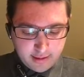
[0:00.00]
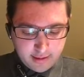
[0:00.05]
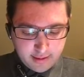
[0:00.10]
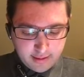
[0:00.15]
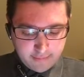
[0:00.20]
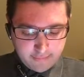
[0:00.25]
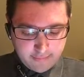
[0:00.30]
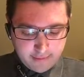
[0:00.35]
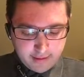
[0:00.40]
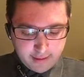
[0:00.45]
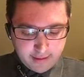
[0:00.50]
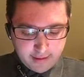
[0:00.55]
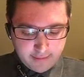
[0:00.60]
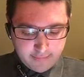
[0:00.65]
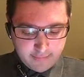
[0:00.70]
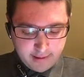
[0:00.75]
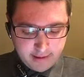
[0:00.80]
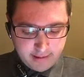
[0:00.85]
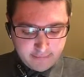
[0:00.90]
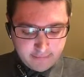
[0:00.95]
of
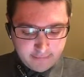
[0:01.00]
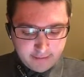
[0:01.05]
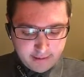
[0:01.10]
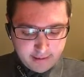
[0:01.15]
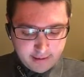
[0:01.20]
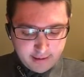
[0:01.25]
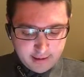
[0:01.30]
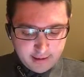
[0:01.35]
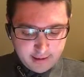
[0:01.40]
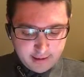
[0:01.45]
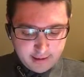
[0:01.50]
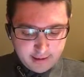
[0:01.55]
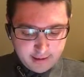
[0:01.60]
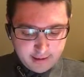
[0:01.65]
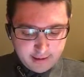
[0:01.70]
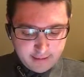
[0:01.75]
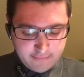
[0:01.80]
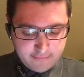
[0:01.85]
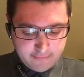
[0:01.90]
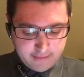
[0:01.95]
them if she's
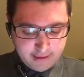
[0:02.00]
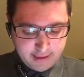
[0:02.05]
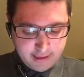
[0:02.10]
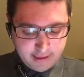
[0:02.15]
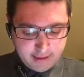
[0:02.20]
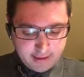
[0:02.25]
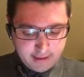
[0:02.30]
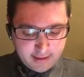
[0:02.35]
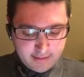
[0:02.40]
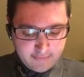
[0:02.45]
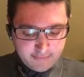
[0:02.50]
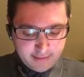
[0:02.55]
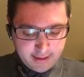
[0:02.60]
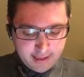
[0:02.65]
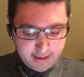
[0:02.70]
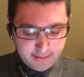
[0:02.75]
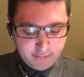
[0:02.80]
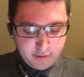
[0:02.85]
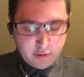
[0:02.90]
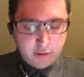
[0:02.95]
convicted of
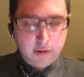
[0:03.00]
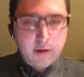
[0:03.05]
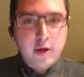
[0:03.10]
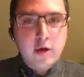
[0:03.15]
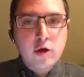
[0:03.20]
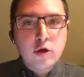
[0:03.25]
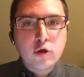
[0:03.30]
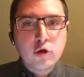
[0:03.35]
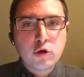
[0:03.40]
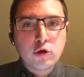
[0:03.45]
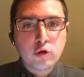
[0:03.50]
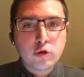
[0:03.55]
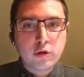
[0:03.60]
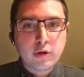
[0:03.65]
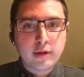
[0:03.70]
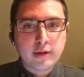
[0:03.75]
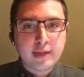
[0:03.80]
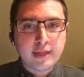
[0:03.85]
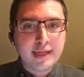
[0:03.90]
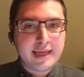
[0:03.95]
animal
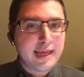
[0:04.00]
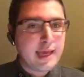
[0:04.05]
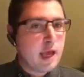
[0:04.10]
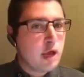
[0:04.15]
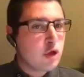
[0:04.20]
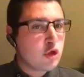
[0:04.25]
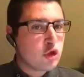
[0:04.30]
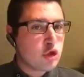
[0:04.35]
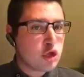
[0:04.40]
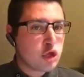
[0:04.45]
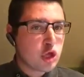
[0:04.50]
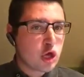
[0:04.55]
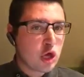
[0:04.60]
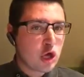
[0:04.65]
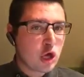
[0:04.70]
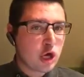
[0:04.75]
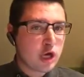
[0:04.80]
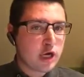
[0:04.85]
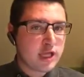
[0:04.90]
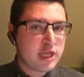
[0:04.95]
cruelty
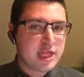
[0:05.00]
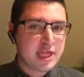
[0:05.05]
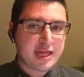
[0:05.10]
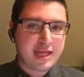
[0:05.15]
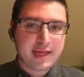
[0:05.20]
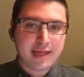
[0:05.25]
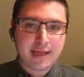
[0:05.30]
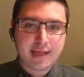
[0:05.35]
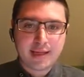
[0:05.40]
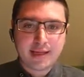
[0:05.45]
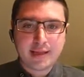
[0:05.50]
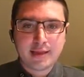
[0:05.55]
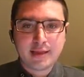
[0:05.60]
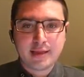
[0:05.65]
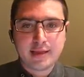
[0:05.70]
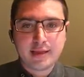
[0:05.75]
charges.